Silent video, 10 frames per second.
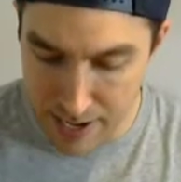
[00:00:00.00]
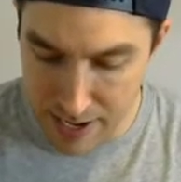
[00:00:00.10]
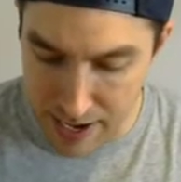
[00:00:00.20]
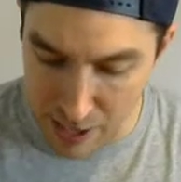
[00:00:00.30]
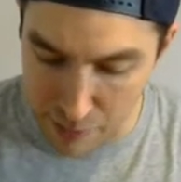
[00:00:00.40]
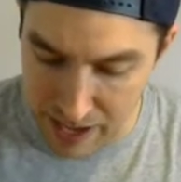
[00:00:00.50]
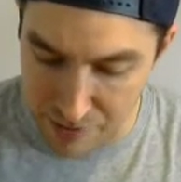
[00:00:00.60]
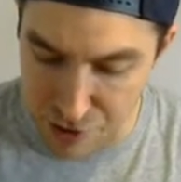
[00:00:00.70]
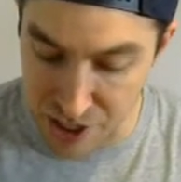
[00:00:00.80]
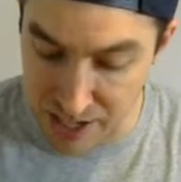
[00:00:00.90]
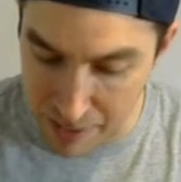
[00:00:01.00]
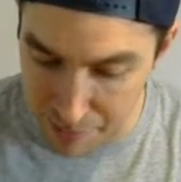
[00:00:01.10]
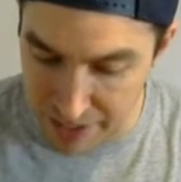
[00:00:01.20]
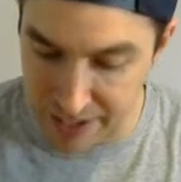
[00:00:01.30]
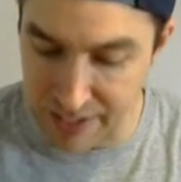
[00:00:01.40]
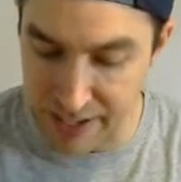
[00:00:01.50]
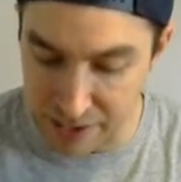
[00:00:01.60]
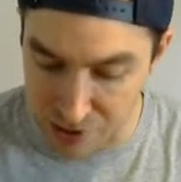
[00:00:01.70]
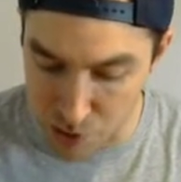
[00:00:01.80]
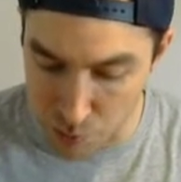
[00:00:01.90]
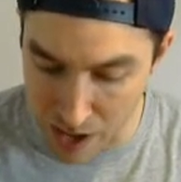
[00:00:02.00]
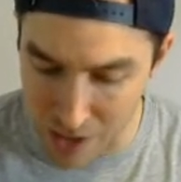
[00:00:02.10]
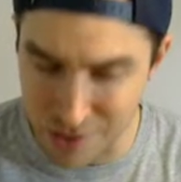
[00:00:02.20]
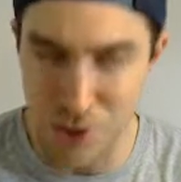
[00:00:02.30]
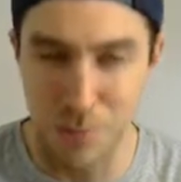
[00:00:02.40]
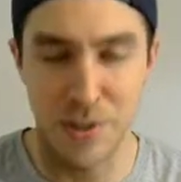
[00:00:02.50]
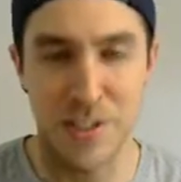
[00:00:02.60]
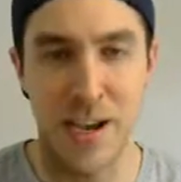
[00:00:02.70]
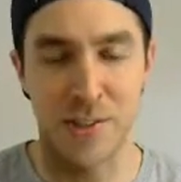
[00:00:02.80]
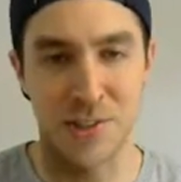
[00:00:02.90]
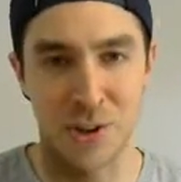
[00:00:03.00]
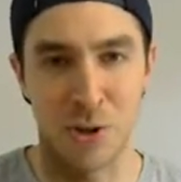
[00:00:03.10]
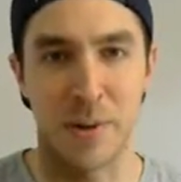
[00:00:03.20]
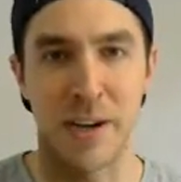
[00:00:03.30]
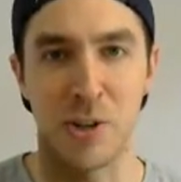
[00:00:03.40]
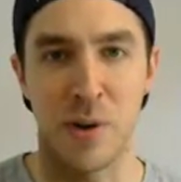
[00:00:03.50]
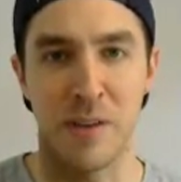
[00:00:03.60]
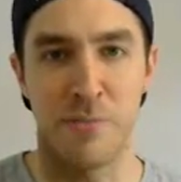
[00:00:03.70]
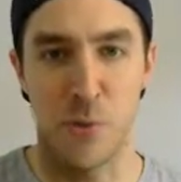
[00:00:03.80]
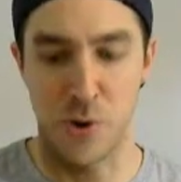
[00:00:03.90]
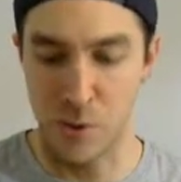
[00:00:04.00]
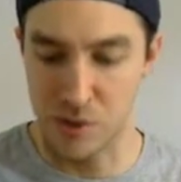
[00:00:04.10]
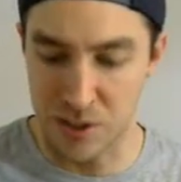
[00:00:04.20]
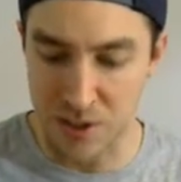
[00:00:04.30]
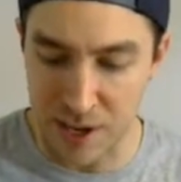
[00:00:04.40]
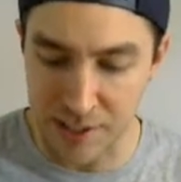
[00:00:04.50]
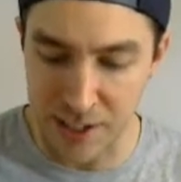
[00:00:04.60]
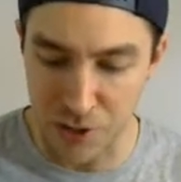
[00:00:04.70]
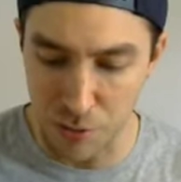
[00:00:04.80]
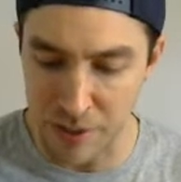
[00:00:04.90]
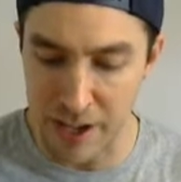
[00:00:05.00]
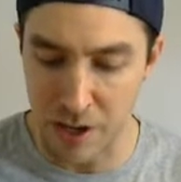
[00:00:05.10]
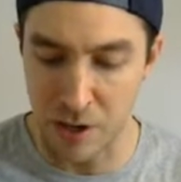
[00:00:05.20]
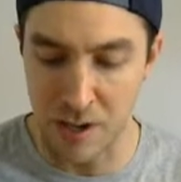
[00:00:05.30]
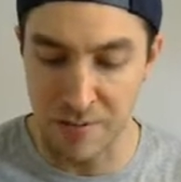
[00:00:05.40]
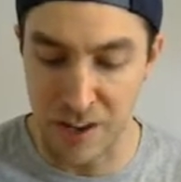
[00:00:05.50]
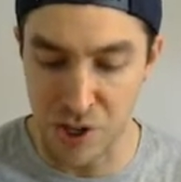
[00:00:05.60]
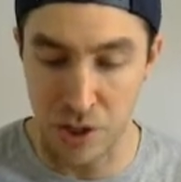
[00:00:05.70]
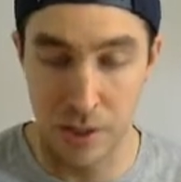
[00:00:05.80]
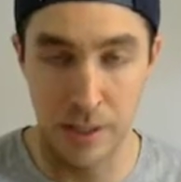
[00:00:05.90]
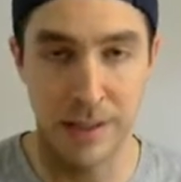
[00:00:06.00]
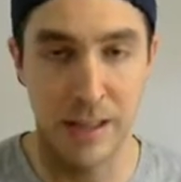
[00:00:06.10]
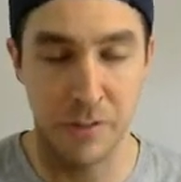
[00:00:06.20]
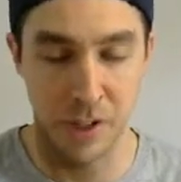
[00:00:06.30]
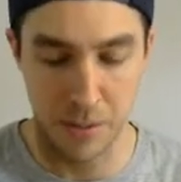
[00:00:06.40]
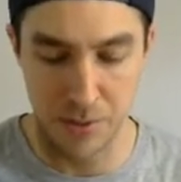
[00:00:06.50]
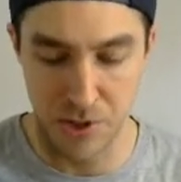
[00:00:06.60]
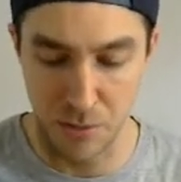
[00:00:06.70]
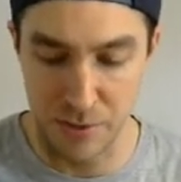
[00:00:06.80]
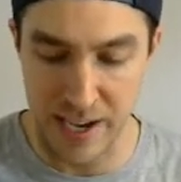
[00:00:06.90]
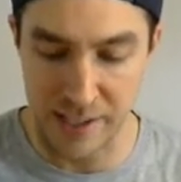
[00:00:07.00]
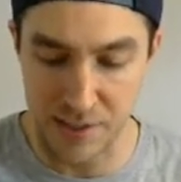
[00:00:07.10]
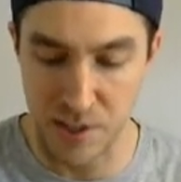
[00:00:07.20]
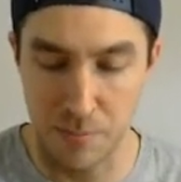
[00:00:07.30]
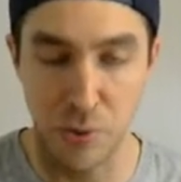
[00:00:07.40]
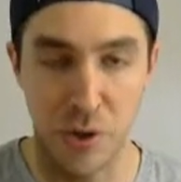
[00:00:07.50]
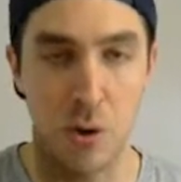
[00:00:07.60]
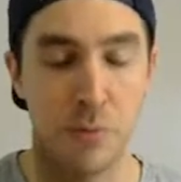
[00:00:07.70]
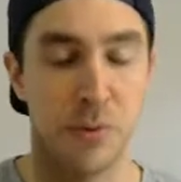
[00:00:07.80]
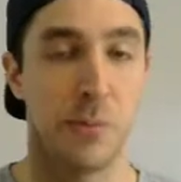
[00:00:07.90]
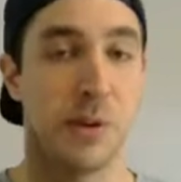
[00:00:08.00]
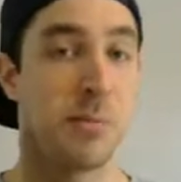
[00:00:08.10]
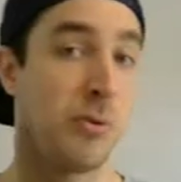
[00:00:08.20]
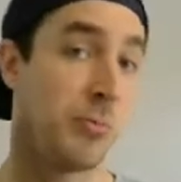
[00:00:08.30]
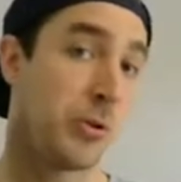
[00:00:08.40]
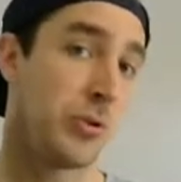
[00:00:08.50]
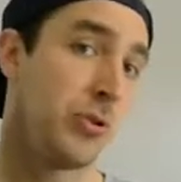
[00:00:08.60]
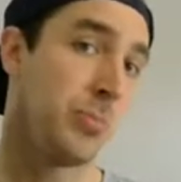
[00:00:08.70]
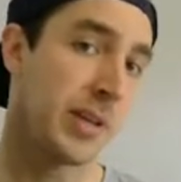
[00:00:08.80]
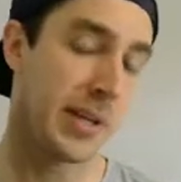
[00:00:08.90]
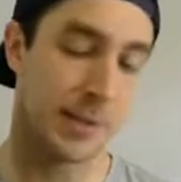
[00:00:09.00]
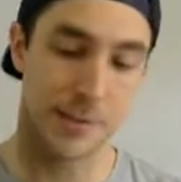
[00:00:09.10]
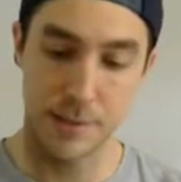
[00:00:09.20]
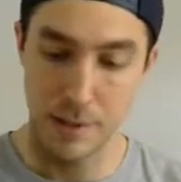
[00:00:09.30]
And we have Jenemba in here as well, Super Attack 2, but I do have 4 nodes unlocked, and I do plan on eventually leveling up a Super Attack at some point. Hopefully we can pull more duplicates.